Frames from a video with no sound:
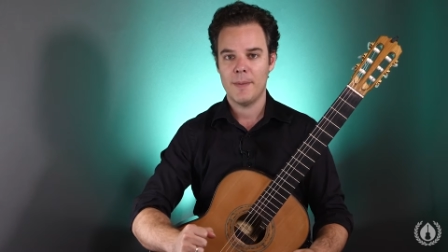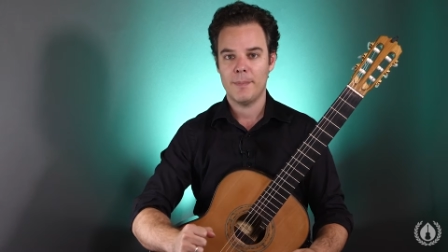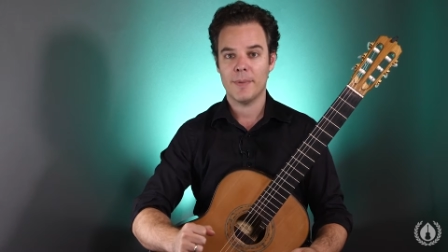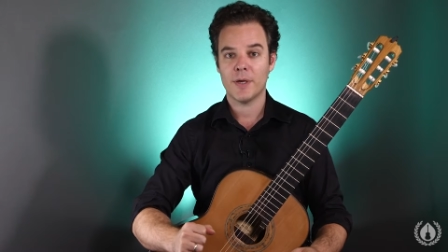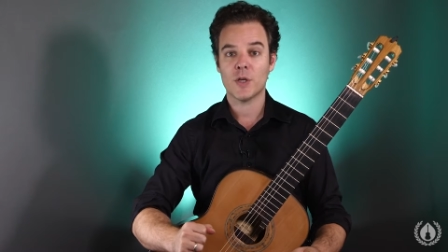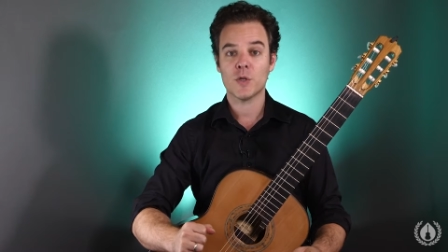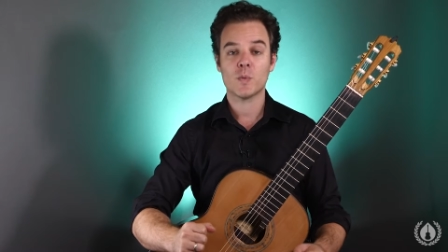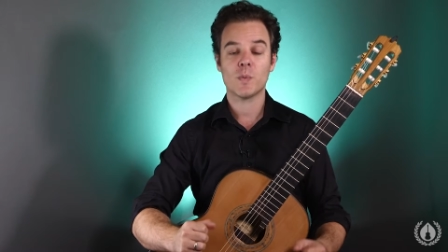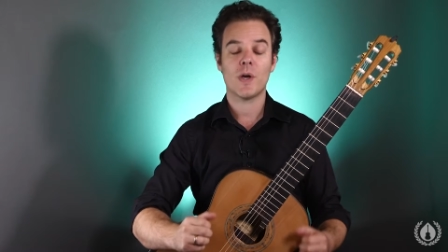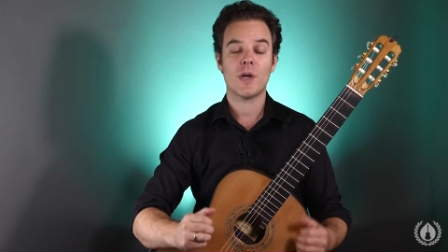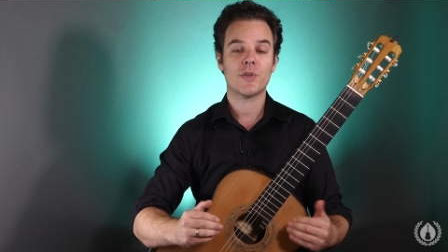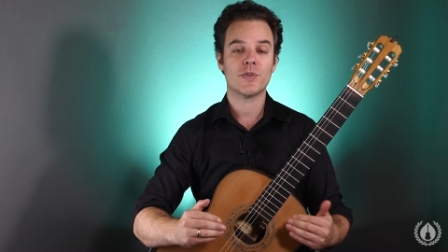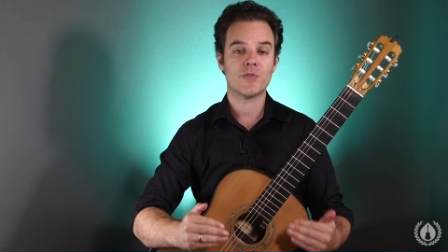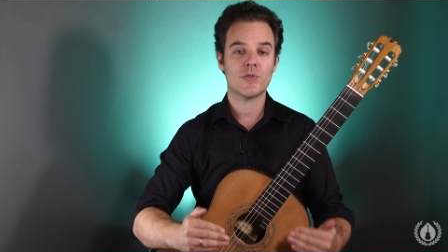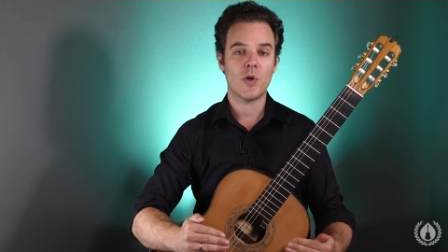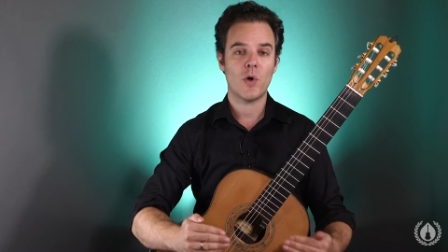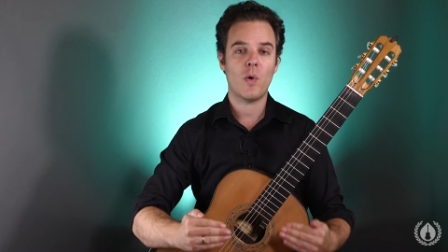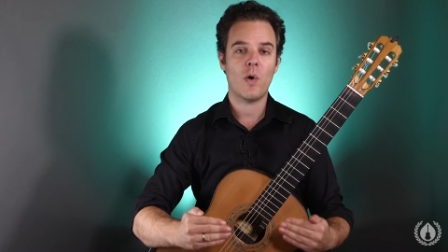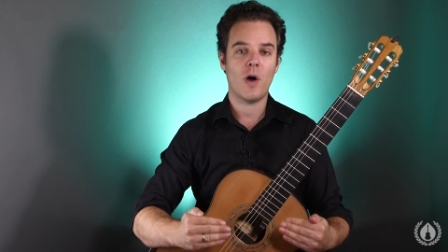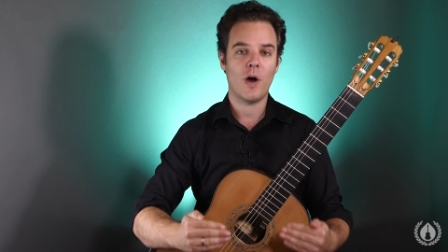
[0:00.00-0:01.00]
because we're
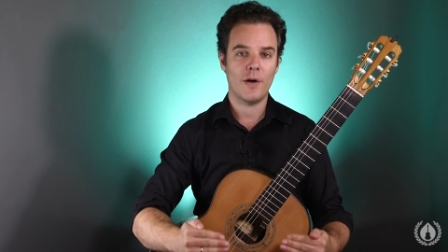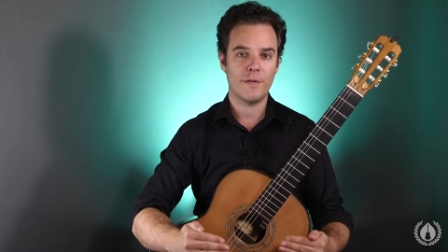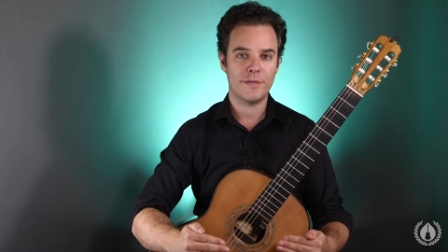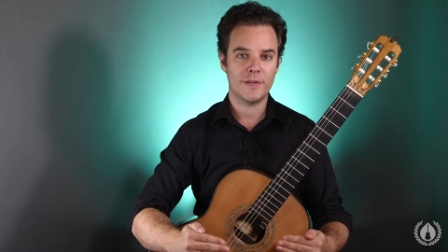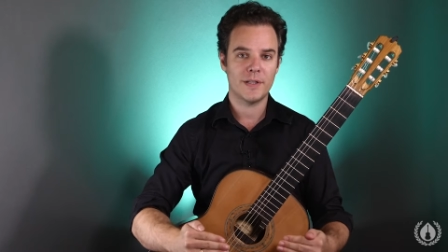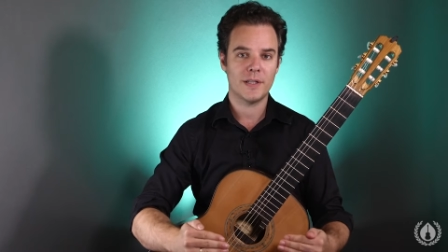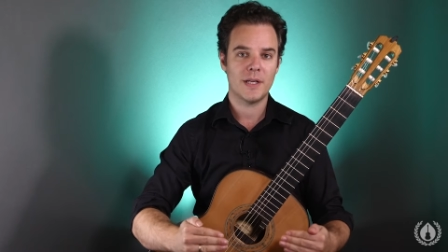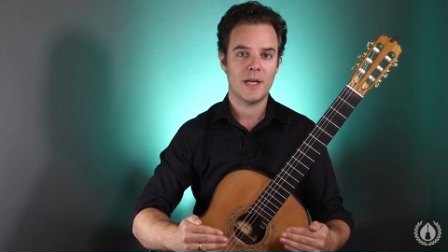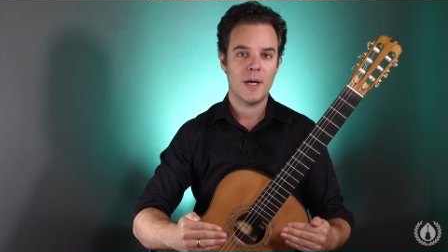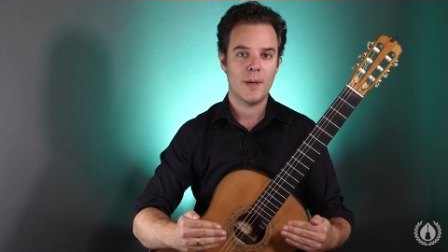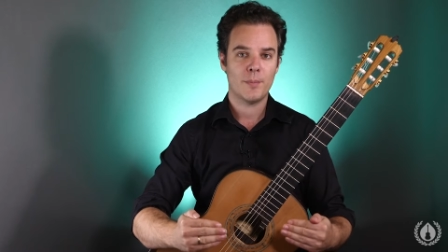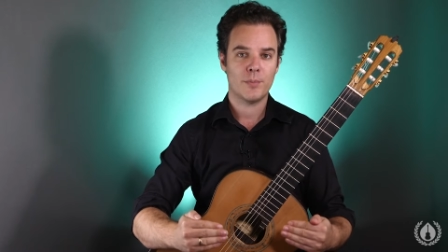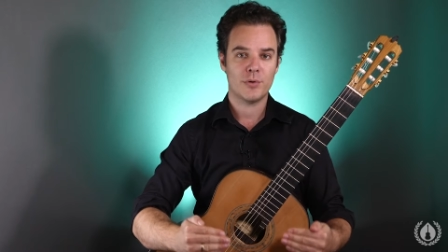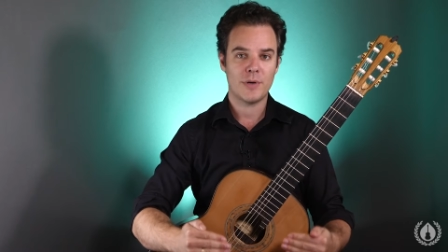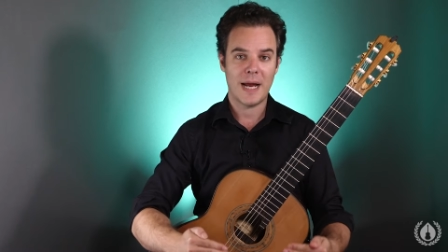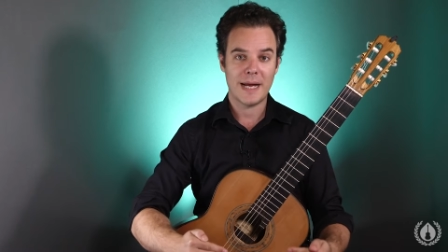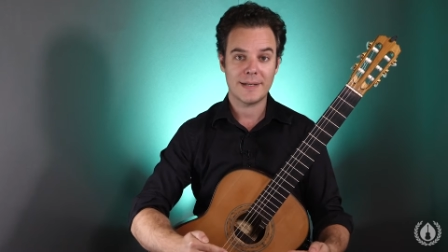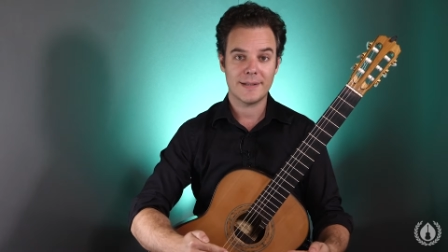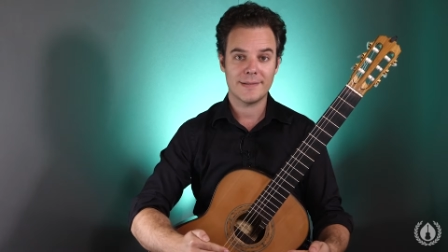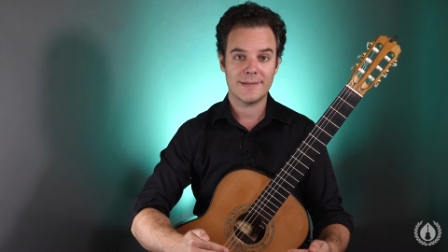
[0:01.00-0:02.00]
so often
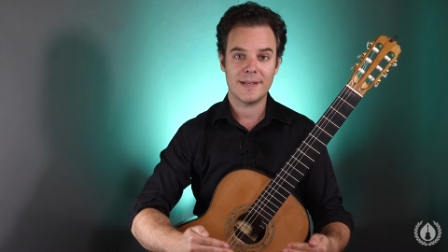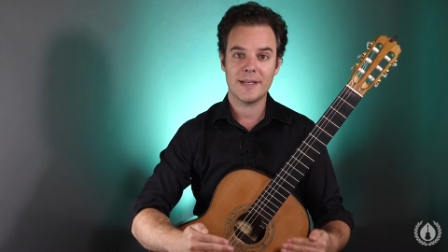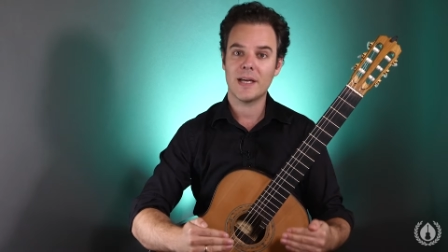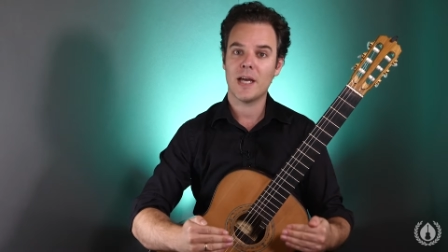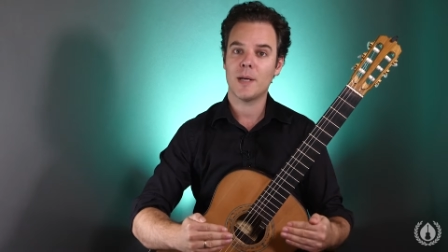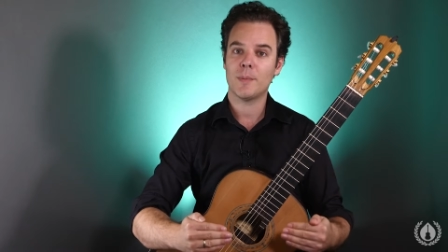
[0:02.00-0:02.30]
practicing